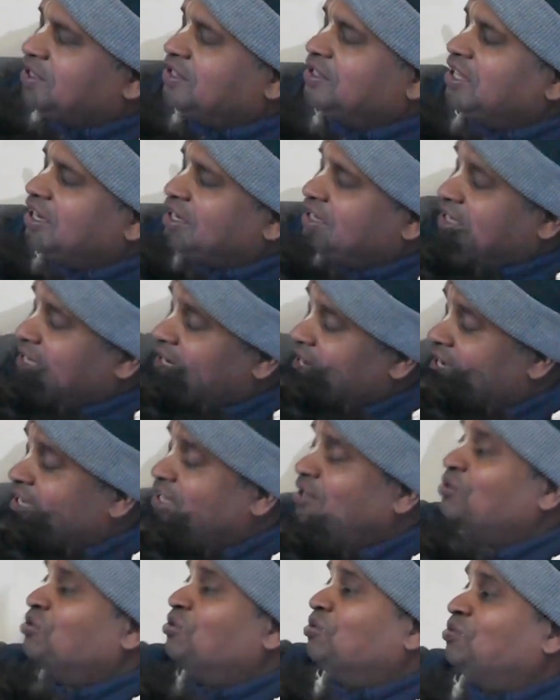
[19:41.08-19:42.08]
they
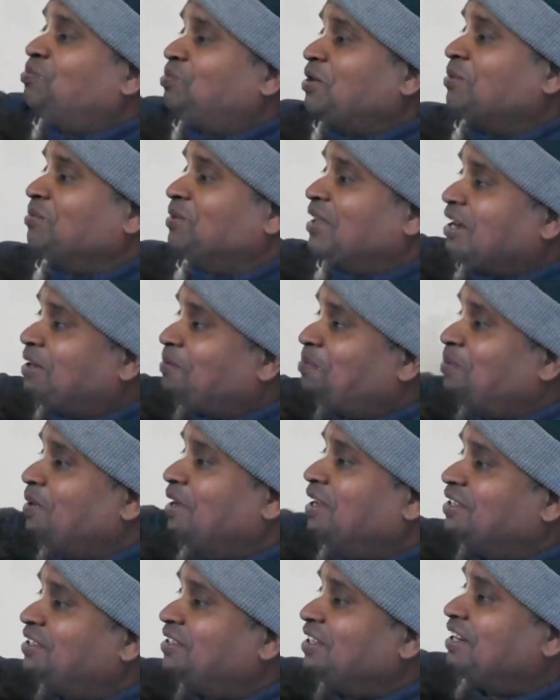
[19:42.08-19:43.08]
take you from that
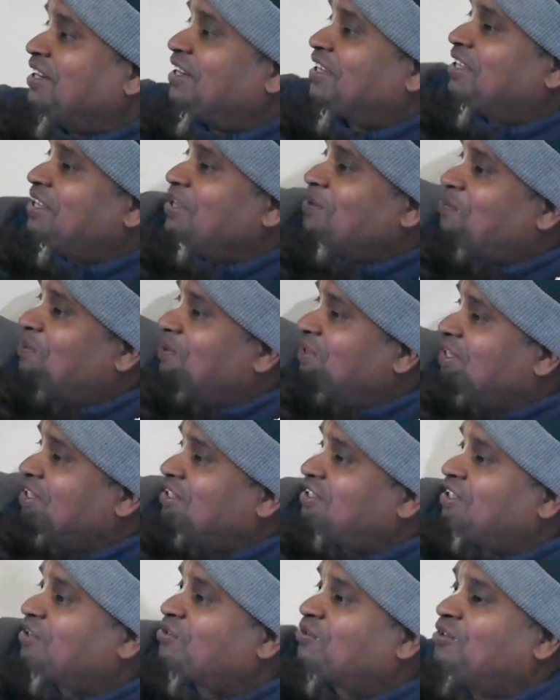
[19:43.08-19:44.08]
place and keep in
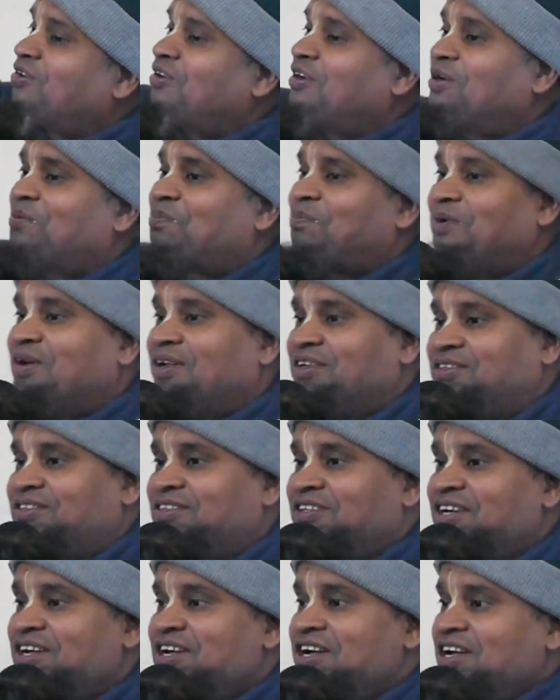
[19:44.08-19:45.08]
a secluded place.
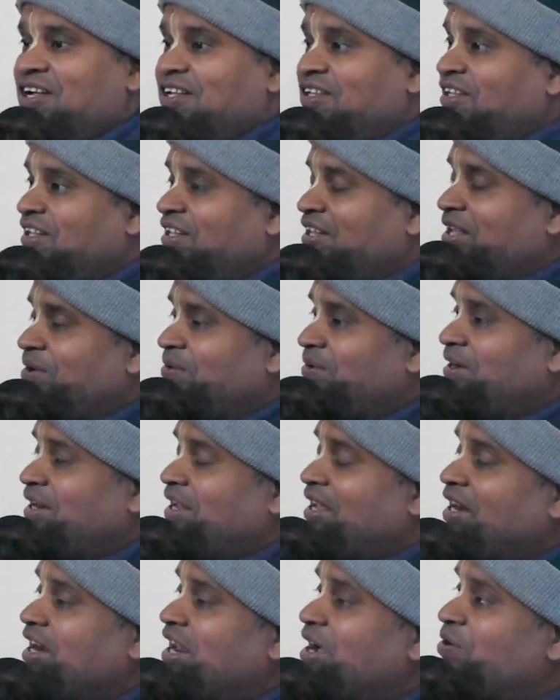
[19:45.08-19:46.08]
They never
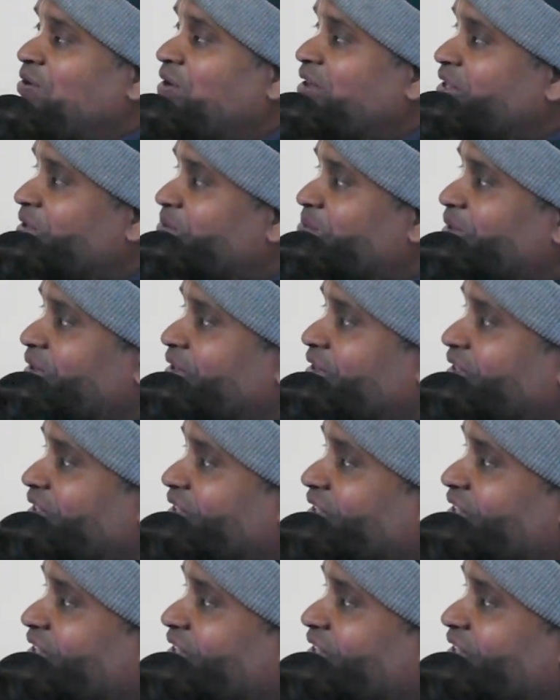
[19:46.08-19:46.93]
allow anybody.